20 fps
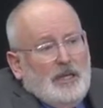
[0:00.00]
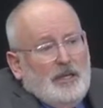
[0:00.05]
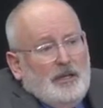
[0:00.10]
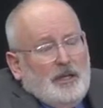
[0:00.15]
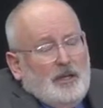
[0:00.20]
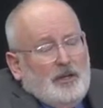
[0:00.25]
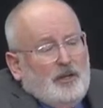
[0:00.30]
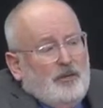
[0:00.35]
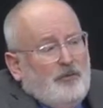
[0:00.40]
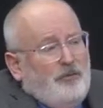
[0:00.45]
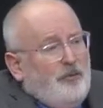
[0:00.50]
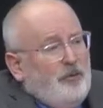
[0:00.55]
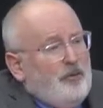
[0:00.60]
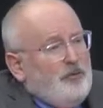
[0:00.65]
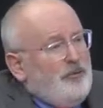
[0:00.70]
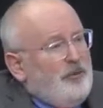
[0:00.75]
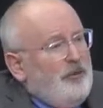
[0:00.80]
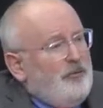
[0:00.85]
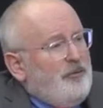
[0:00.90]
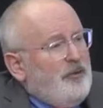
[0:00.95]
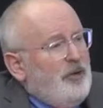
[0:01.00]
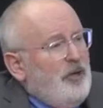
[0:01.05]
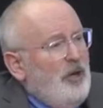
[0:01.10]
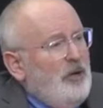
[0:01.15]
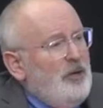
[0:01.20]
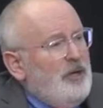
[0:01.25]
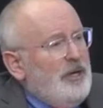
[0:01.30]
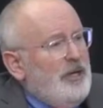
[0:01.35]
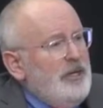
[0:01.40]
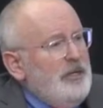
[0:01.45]
They could have fought for it for
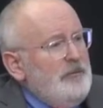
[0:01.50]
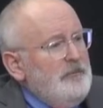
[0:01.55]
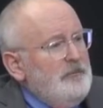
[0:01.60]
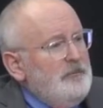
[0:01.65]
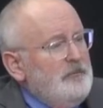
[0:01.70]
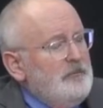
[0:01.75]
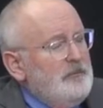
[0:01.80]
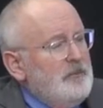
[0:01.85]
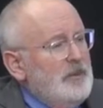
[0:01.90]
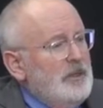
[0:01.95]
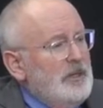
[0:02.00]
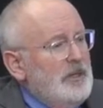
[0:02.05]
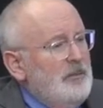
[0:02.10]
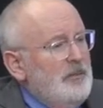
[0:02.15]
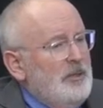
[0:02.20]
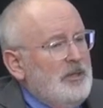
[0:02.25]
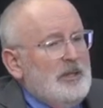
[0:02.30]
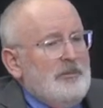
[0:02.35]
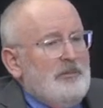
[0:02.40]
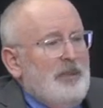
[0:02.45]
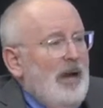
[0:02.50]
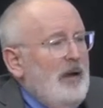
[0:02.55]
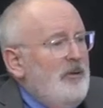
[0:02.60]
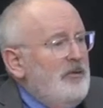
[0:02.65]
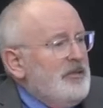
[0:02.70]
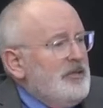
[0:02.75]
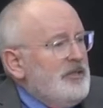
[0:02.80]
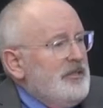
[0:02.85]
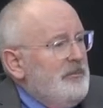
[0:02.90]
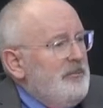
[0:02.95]
longer, but the
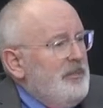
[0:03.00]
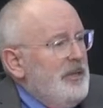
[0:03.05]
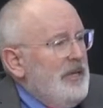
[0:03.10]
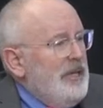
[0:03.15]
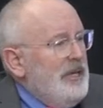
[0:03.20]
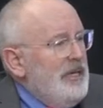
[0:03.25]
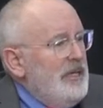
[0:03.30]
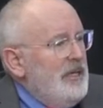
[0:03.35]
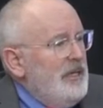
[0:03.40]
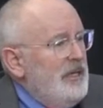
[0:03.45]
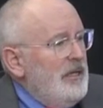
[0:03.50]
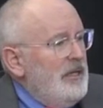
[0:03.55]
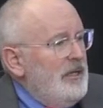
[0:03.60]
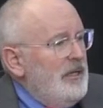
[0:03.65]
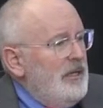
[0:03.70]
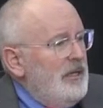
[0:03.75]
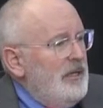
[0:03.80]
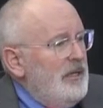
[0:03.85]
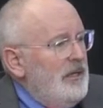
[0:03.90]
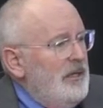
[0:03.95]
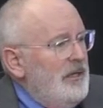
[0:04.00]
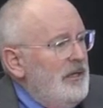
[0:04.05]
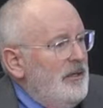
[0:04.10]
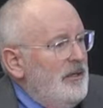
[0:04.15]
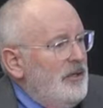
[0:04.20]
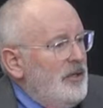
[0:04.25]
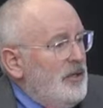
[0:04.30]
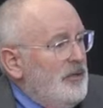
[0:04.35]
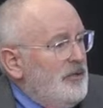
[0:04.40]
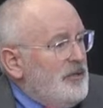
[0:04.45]
powers that be
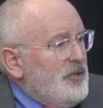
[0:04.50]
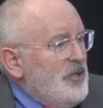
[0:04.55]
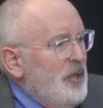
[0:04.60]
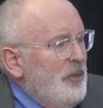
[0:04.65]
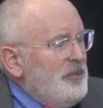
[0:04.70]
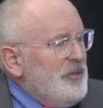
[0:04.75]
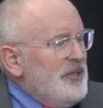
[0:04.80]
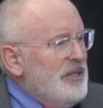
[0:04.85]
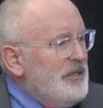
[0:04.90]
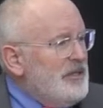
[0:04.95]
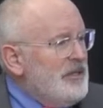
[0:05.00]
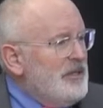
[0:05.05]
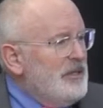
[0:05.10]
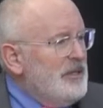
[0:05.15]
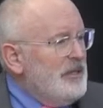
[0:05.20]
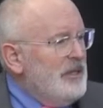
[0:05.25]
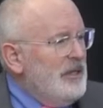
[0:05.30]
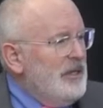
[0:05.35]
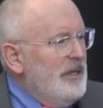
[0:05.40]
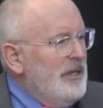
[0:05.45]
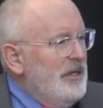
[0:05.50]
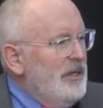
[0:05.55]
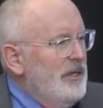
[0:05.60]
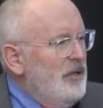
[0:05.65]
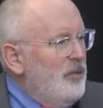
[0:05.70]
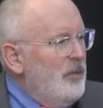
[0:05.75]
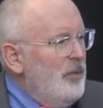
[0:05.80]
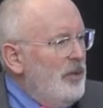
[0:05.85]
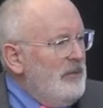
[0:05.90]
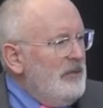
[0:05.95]
could have stopped it.
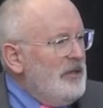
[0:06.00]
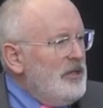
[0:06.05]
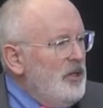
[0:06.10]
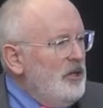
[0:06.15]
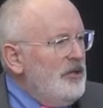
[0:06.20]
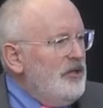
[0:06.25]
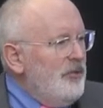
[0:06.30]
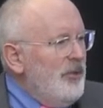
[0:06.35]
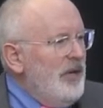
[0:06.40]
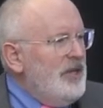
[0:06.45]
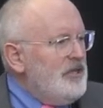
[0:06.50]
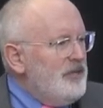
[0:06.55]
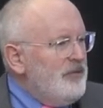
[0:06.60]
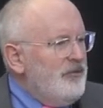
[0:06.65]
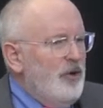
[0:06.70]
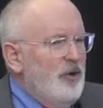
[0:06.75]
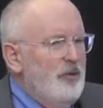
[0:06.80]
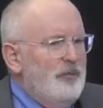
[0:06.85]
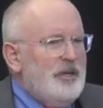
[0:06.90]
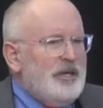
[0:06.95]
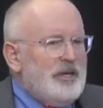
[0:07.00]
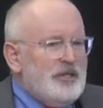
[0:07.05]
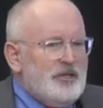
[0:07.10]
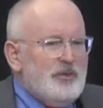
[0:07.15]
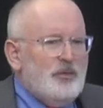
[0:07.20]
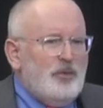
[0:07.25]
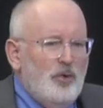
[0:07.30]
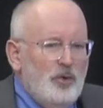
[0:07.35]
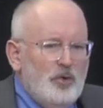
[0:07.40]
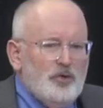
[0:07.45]
The women got the right to vote because
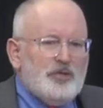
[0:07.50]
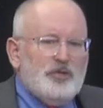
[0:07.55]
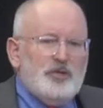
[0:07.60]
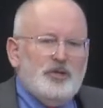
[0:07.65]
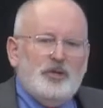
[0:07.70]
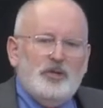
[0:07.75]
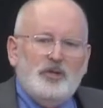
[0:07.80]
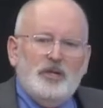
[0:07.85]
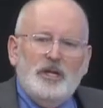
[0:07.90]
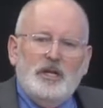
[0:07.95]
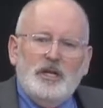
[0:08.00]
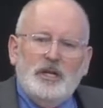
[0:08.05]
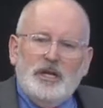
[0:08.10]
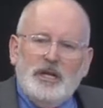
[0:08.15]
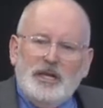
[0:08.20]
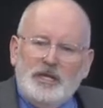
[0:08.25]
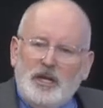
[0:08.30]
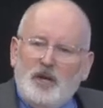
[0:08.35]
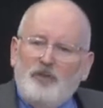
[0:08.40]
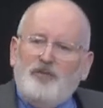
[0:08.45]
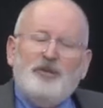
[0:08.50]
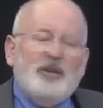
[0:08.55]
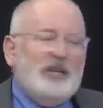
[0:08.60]
there were also enough